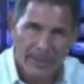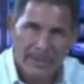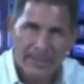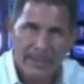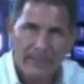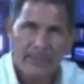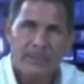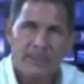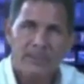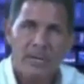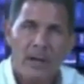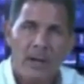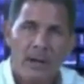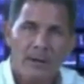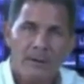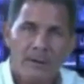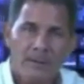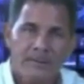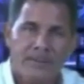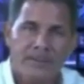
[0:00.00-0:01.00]
And I want to
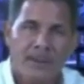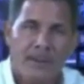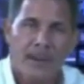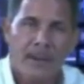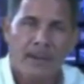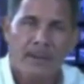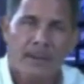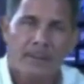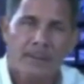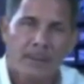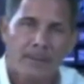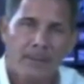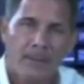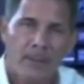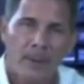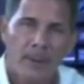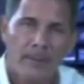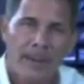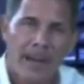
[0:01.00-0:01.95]
talk a little bit more